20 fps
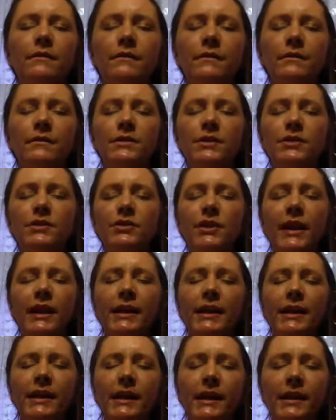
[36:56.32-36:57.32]
To
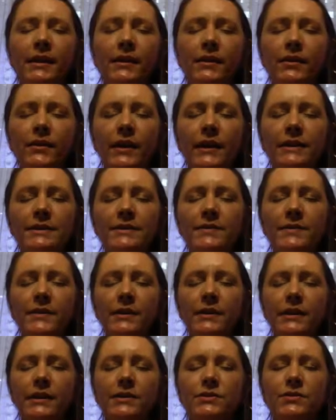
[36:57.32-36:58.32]
gently,
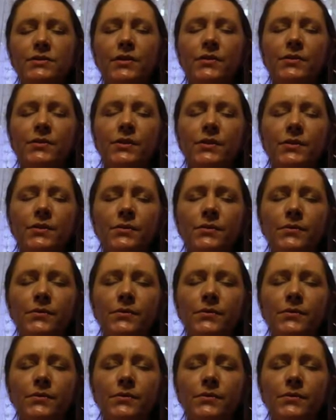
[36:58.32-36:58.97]
gracefully show you